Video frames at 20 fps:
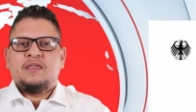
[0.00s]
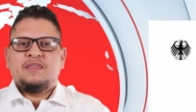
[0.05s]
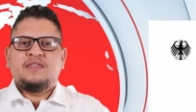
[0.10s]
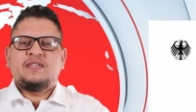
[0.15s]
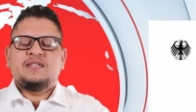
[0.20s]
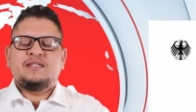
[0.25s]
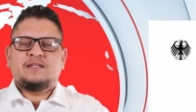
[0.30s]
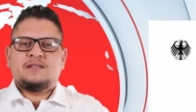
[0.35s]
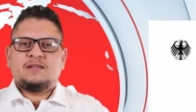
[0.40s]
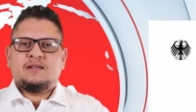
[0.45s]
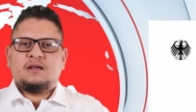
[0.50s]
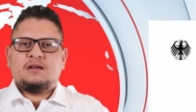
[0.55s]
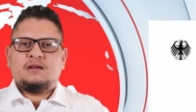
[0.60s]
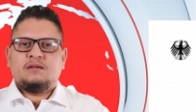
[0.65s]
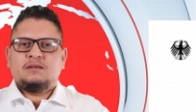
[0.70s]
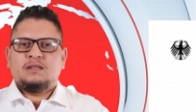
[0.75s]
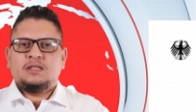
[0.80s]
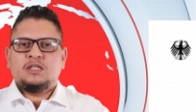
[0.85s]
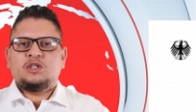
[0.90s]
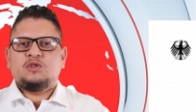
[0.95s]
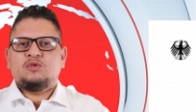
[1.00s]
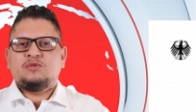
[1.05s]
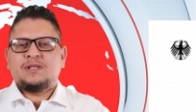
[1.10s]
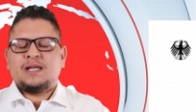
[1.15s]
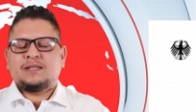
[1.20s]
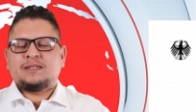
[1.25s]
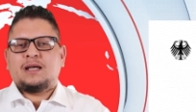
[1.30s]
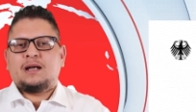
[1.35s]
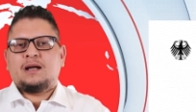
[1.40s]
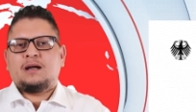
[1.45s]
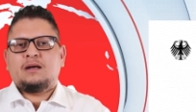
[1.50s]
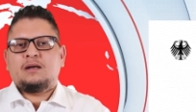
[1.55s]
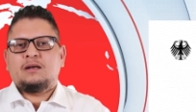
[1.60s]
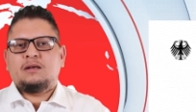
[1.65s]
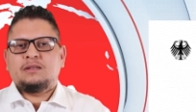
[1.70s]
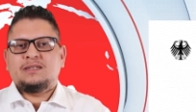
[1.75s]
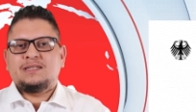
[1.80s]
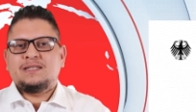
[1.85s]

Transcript: these uh, issues that are uh,